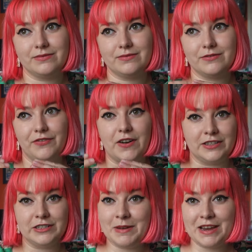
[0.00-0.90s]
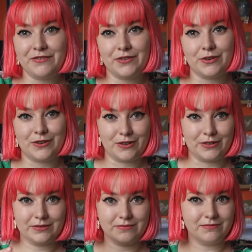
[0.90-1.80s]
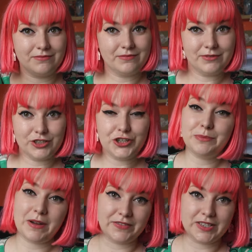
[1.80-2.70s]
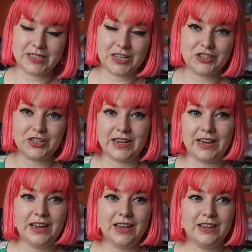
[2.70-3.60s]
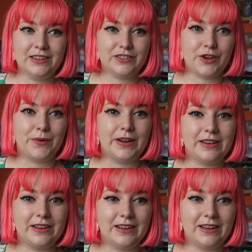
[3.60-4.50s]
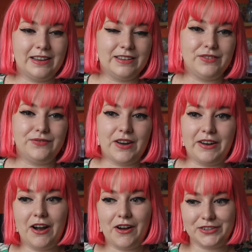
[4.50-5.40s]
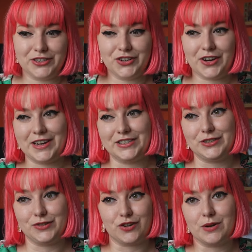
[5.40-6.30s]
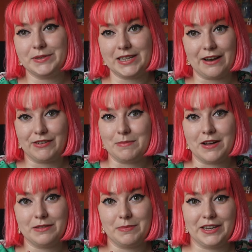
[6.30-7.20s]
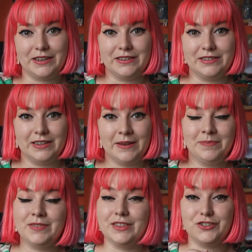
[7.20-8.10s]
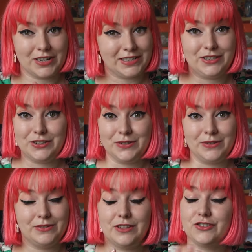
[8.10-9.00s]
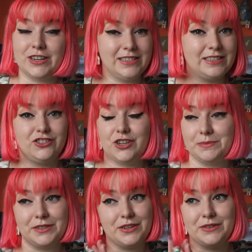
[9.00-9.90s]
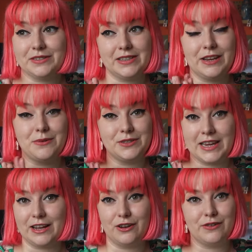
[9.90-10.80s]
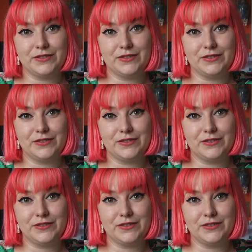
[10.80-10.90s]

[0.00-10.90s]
fund me for 2 months, essentially. So it's very hard to try and do drops every month because the dresses, jumpsuits, they all take a lot of